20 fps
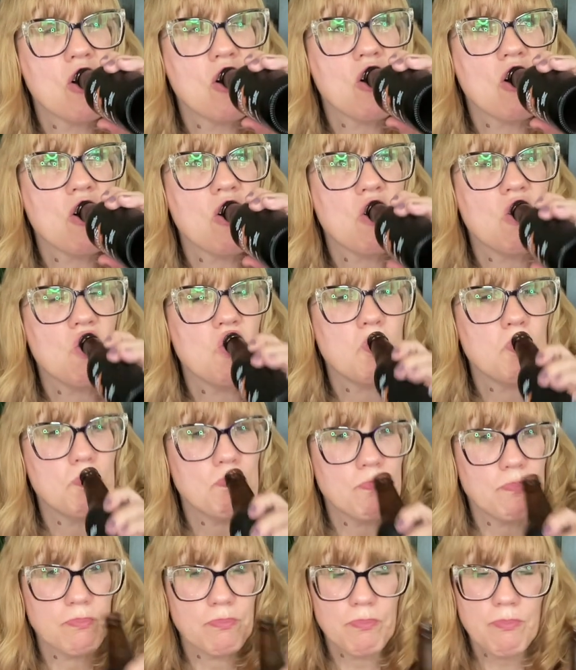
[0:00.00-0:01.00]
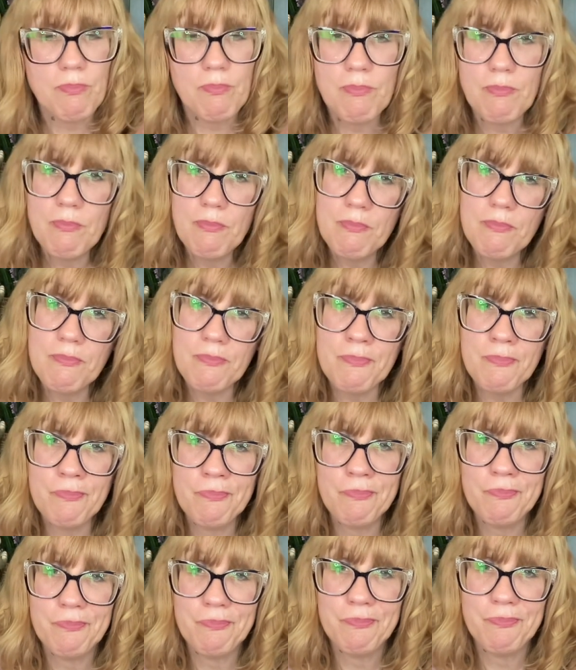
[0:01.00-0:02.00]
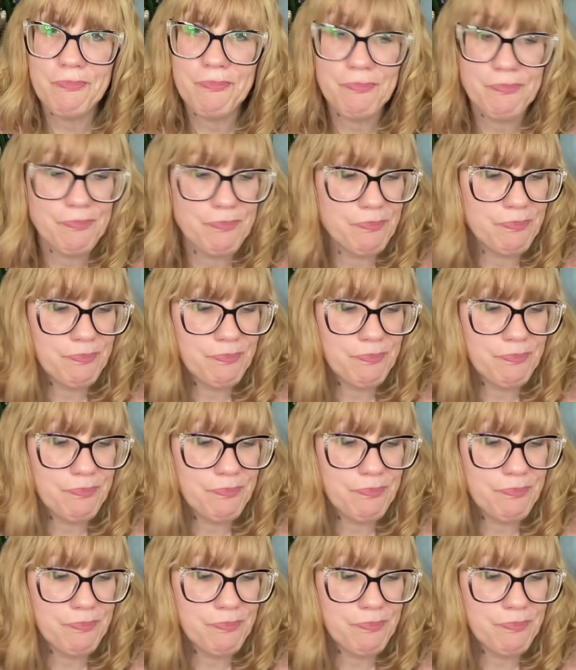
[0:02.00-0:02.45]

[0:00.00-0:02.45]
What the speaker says: Nobody speaks.